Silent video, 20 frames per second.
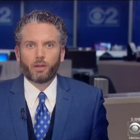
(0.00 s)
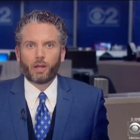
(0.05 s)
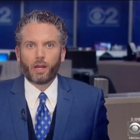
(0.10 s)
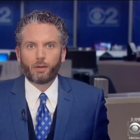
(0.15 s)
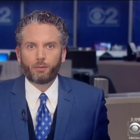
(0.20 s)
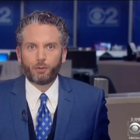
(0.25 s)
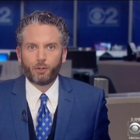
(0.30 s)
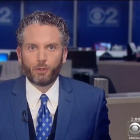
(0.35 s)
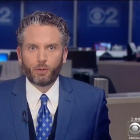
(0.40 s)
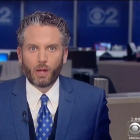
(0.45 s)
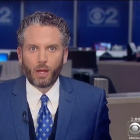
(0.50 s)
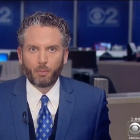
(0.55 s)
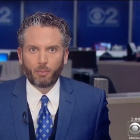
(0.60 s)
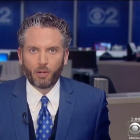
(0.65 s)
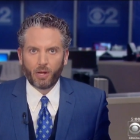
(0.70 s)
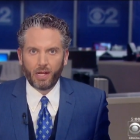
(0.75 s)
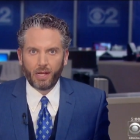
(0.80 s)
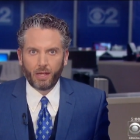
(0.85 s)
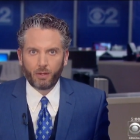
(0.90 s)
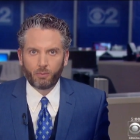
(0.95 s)
Good afternoon. I'm
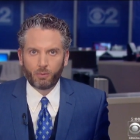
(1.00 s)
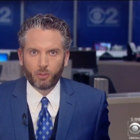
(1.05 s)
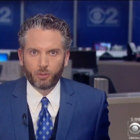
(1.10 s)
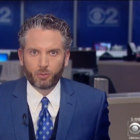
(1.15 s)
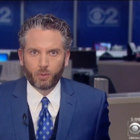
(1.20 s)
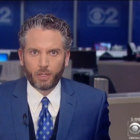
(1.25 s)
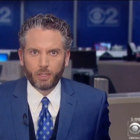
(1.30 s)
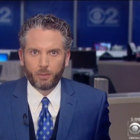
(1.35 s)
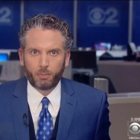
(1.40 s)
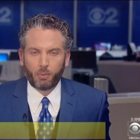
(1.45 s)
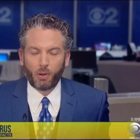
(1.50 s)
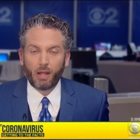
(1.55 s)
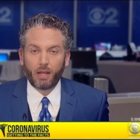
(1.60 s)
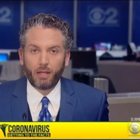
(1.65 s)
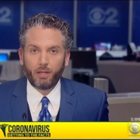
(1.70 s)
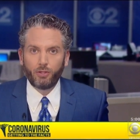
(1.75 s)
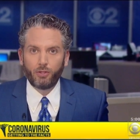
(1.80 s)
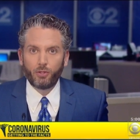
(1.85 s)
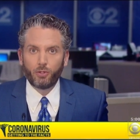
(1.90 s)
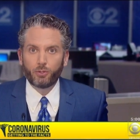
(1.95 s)
Brad Edwards. Right to
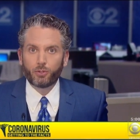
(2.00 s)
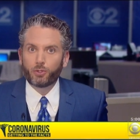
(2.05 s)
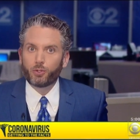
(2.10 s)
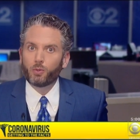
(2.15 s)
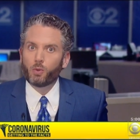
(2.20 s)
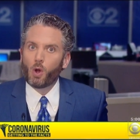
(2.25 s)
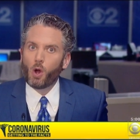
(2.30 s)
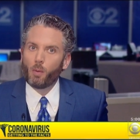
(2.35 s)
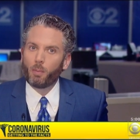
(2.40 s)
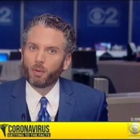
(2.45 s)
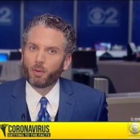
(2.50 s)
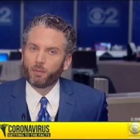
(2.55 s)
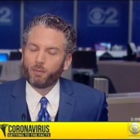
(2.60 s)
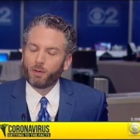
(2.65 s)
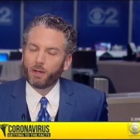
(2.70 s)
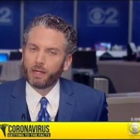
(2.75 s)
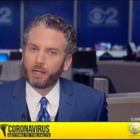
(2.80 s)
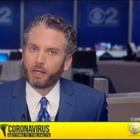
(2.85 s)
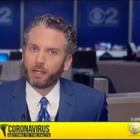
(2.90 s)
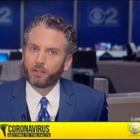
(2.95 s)
breaking news. New hope in the
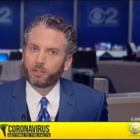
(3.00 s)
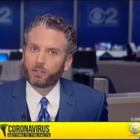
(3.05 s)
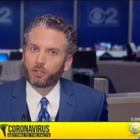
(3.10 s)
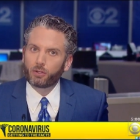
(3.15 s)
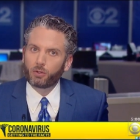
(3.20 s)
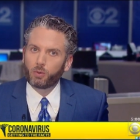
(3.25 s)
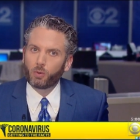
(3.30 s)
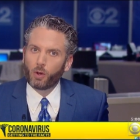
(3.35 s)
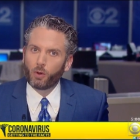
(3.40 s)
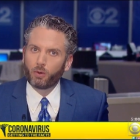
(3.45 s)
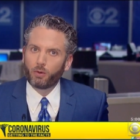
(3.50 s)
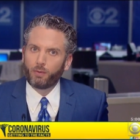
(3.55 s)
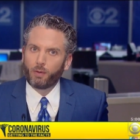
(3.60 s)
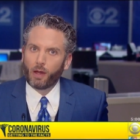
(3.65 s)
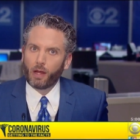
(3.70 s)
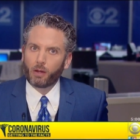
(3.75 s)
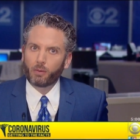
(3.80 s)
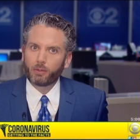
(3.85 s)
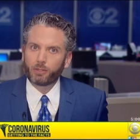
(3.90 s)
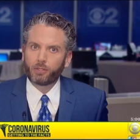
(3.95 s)
fight against the
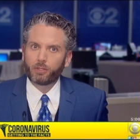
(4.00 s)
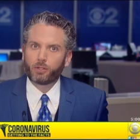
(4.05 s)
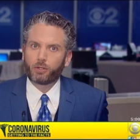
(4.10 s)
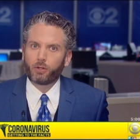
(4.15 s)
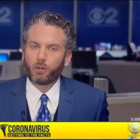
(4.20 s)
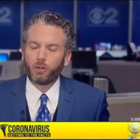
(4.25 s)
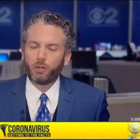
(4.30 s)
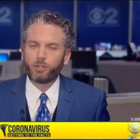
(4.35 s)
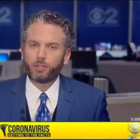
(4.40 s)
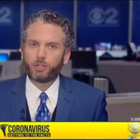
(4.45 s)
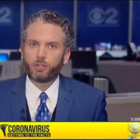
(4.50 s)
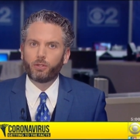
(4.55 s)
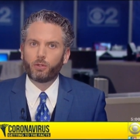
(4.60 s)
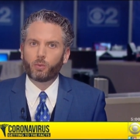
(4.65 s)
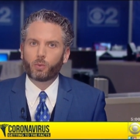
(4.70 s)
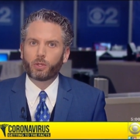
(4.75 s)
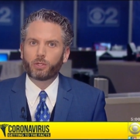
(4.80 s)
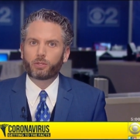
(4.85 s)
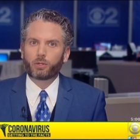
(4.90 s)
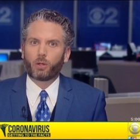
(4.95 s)
coronavirus. Encouraging
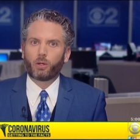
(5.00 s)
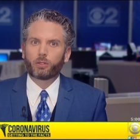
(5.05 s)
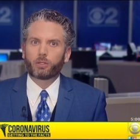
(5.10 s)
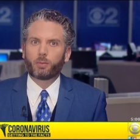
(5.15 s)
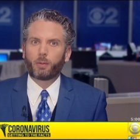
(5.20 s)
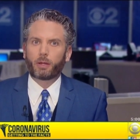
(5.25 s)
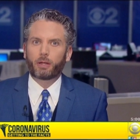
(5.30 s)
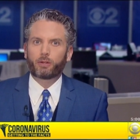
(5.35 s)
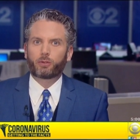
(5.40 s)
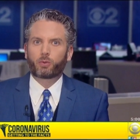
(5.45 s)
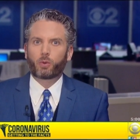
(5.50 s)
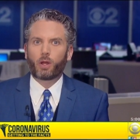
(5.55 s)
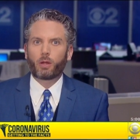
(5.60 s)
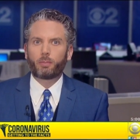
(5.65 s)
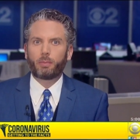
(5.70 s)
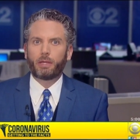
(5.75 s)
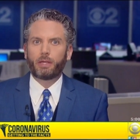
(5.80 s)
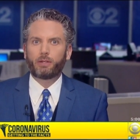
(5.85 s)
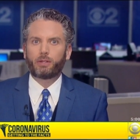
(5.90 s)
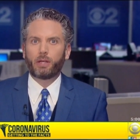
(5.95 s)
new results about a
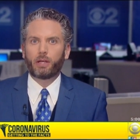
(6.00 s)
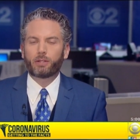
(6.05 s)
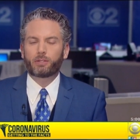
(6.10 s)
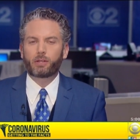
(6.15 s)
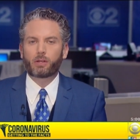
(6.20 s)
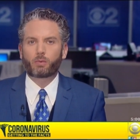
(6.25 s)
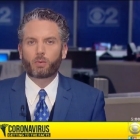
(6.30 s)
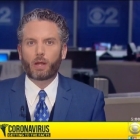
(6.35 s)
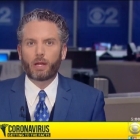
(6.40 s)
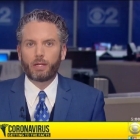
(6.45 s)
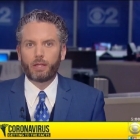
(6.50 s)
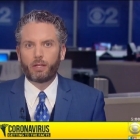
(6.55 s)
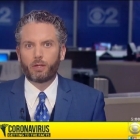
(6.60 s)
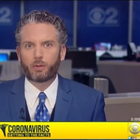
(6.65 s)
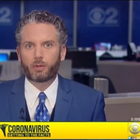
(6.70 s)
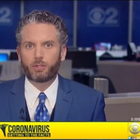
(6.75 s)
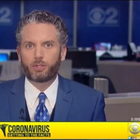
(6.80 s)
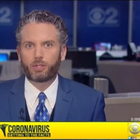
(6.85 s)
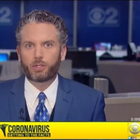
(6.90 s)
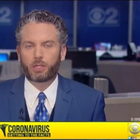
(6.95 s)
drug being tested right
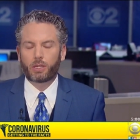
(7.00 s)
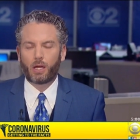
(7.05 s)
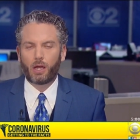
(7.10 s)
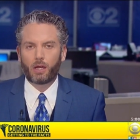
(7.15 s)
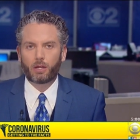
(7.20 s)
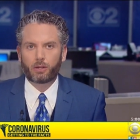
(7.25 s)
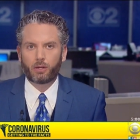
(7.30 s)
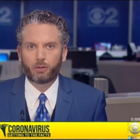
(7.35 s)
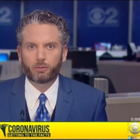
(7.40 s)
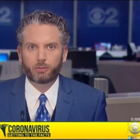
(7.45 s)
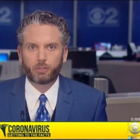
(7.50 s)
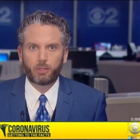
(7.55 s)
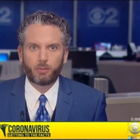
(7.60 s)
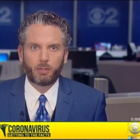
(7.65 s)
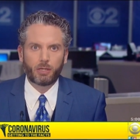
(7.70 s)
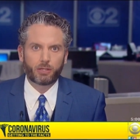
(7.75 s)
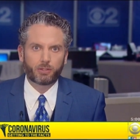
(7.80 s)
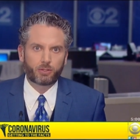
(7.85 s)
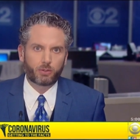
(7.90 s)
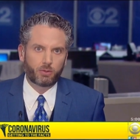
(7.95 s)
here in Chicago.
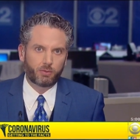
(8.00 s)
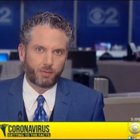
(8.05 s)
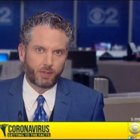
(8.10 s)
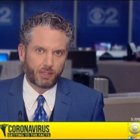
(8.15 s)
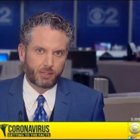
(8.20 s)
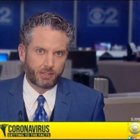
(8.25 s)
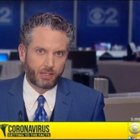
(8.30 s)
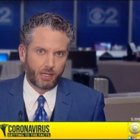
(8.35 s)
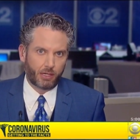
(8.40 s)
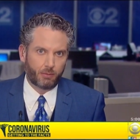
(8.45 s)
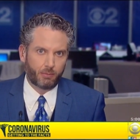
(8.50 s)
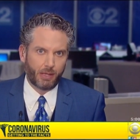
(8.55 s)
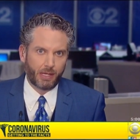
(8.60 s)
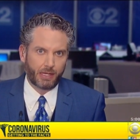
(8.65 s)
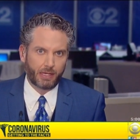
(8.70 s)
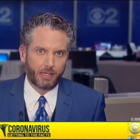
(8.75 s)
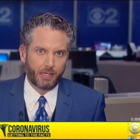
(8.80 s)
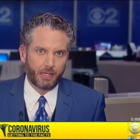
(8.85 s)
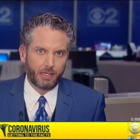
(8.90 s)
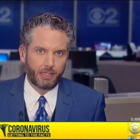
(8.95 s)
CBS 2 investigator
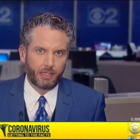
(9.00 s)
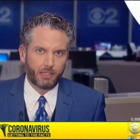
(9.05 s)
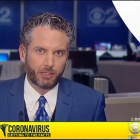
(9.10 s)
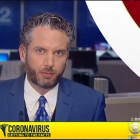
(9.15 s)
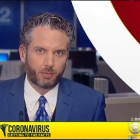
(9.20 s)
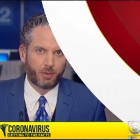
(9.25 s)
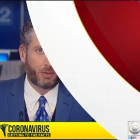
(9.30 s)
Megan Hickey has